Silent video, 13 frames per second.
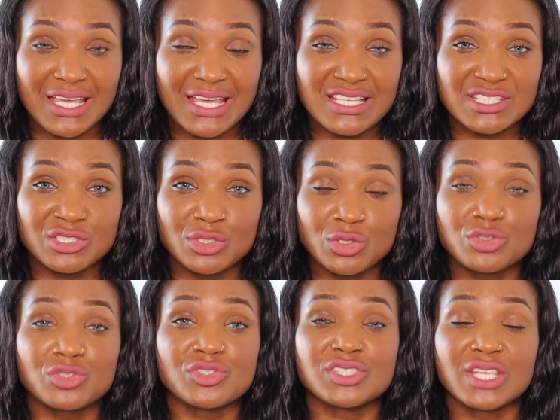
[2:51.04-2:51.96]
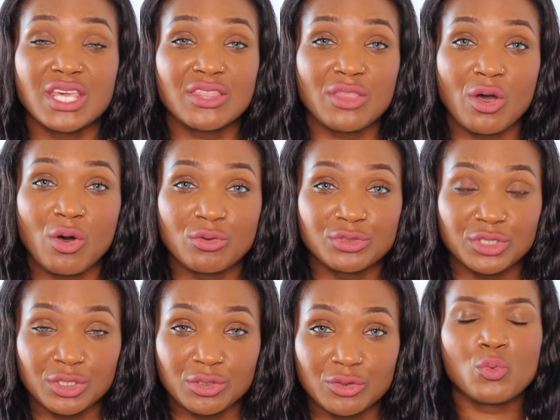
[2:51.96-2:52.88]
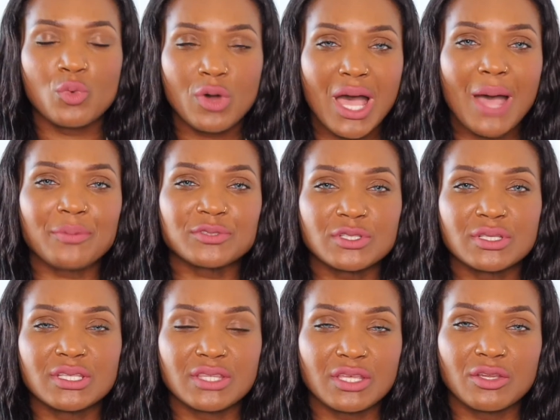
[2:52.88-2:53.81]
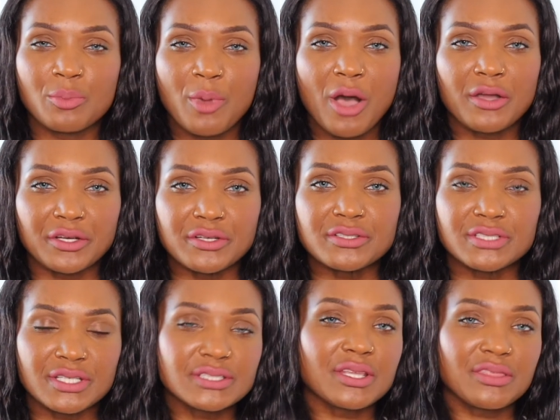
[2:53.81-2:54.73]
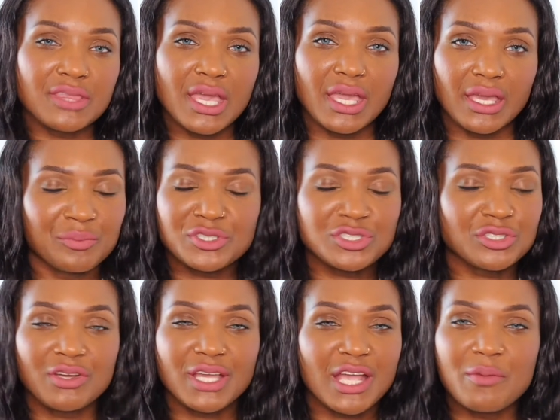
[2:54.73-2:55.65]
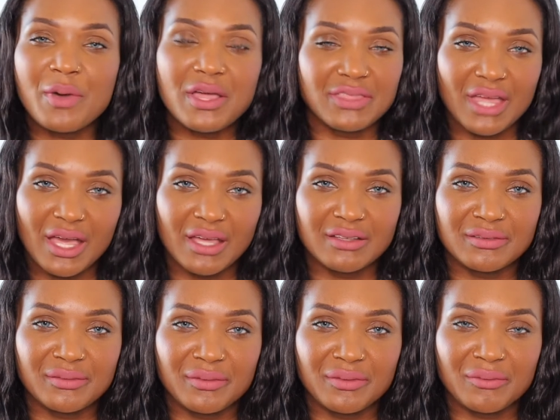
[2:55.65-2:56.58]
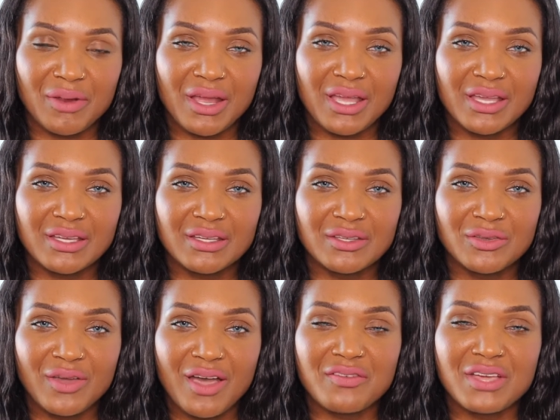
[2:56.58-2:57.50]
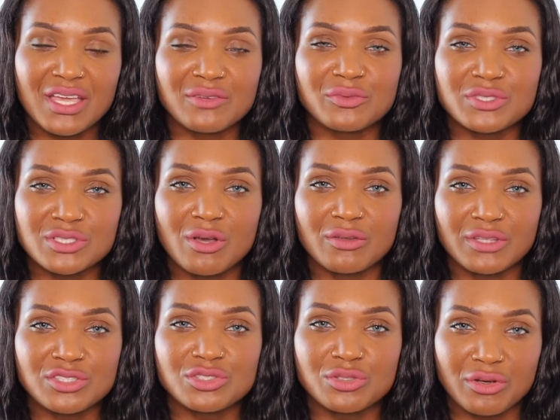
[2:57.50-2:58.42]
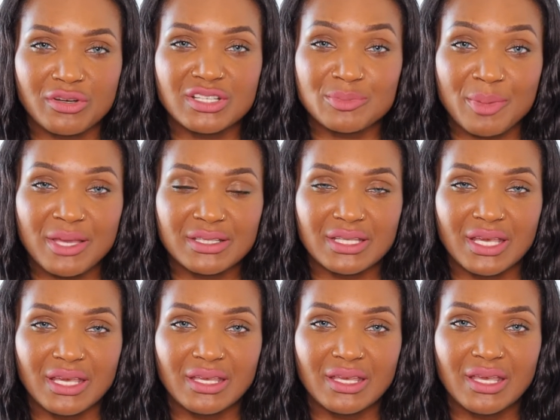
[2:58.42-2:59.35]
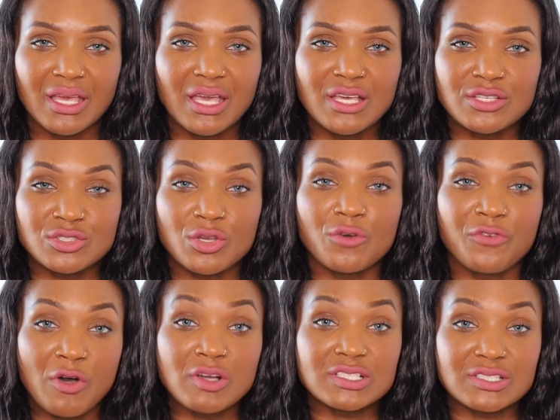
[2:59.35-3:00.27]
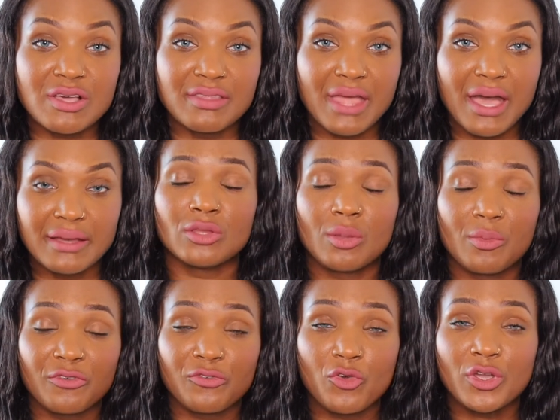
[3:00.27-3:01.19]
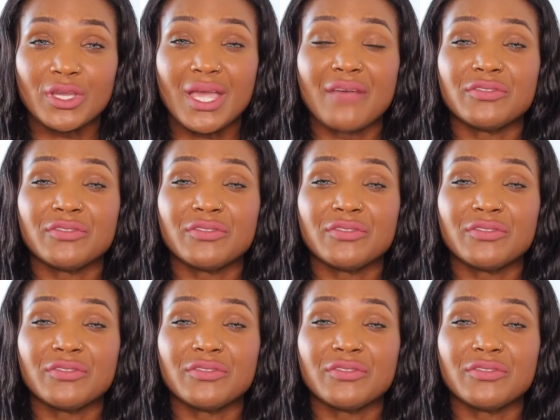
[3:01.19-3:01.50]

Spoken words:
is used to seeing the old you will absolutely think you're bonkers. It's a thing, but you don't care about that, right? You have an end result that you're expecting. So focus on that. Number four, you have